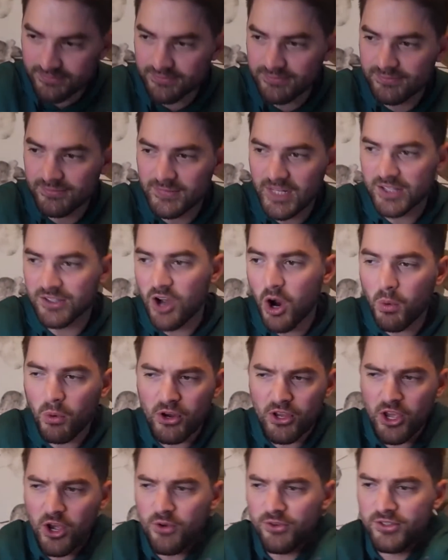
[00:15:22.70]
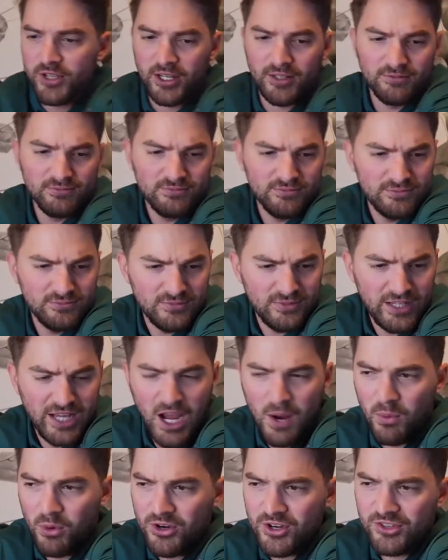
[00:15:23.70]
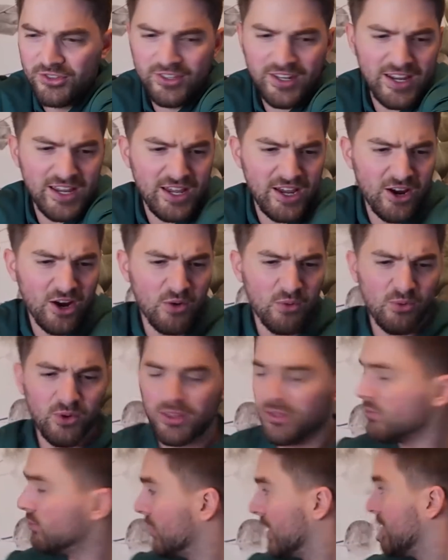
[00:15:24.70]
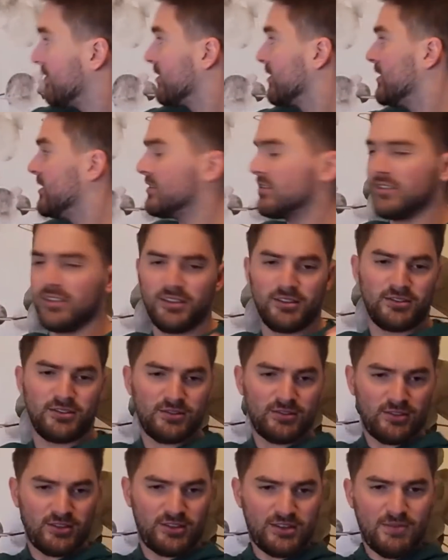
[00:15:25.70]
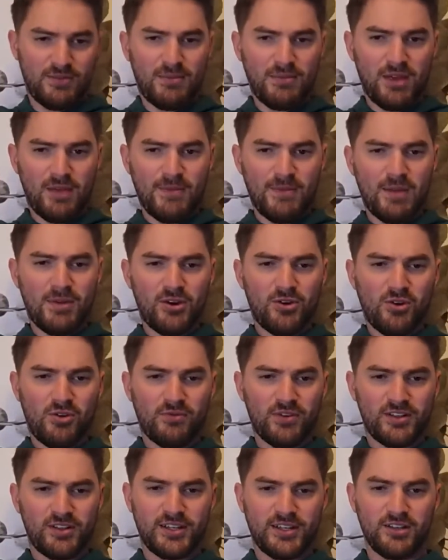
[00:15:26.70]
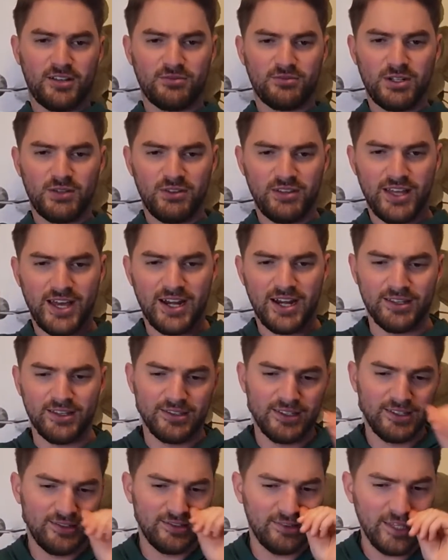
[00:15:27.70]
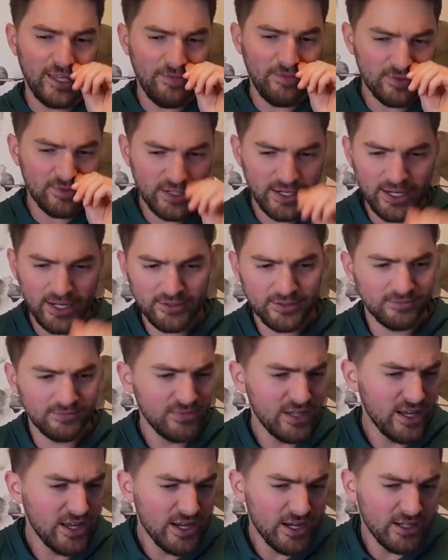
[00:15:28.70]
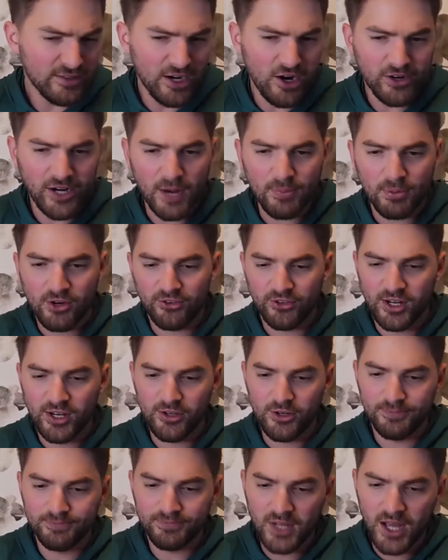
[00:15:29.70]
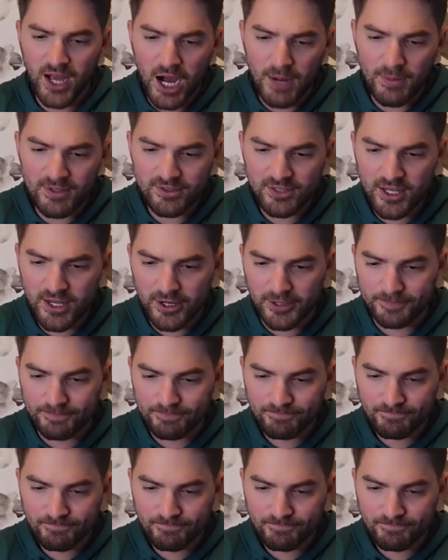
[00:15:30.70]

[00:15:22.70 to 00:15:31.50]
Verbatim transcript: That's all we're using. And we're just sitting here with whatever this is. This is I'm at my girlfriend's house, whatever that is. It's Leafs, I guess. Derek, I appreciate you. Let's see here.